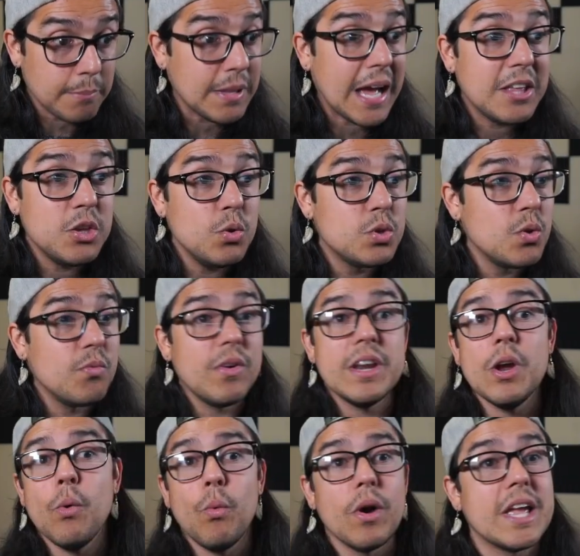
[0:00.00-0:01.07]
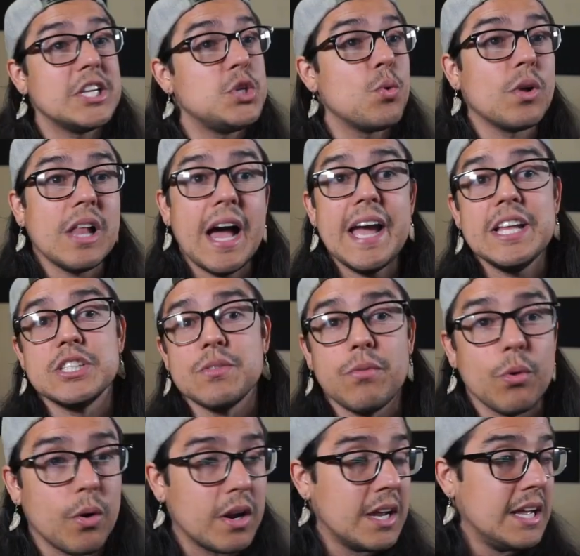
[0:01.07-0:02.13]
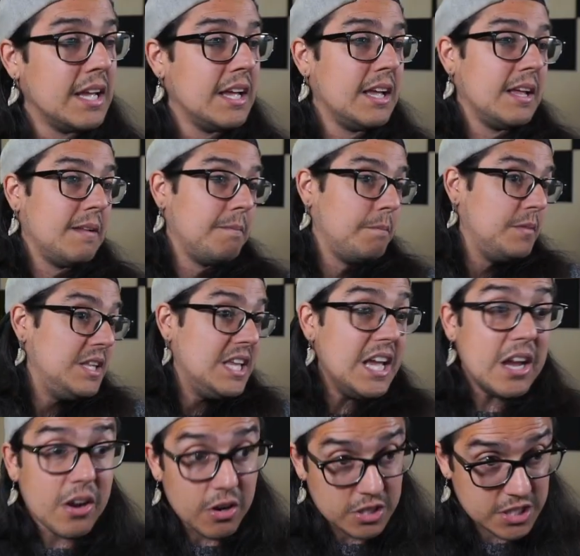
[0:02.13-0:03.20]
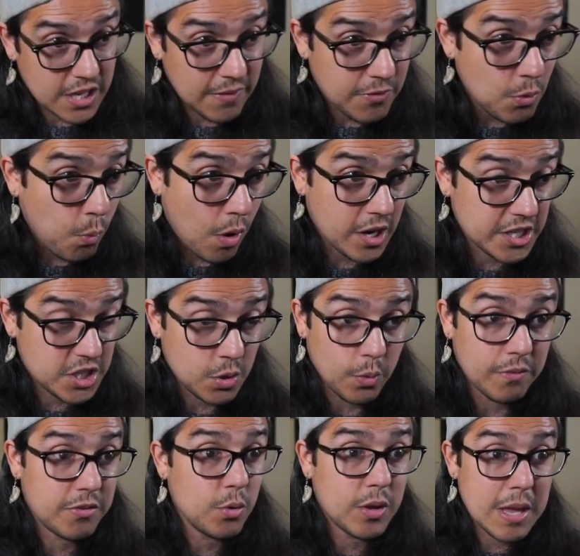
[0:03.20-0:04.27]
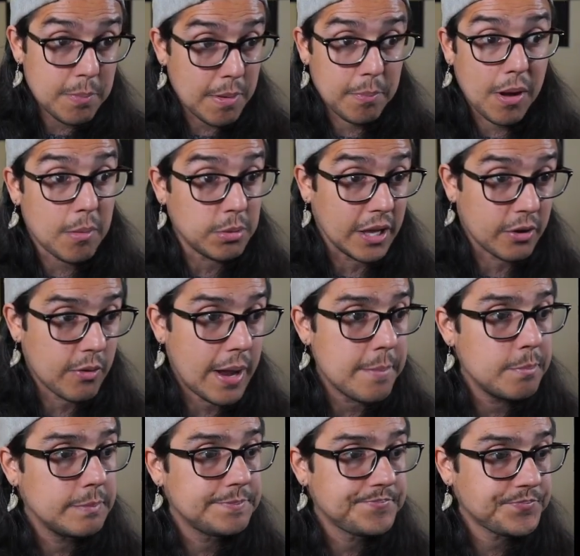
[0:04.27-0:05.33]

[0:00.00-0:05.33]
That YouTube video will get you clients for years if you want it to, if you keep it public, right?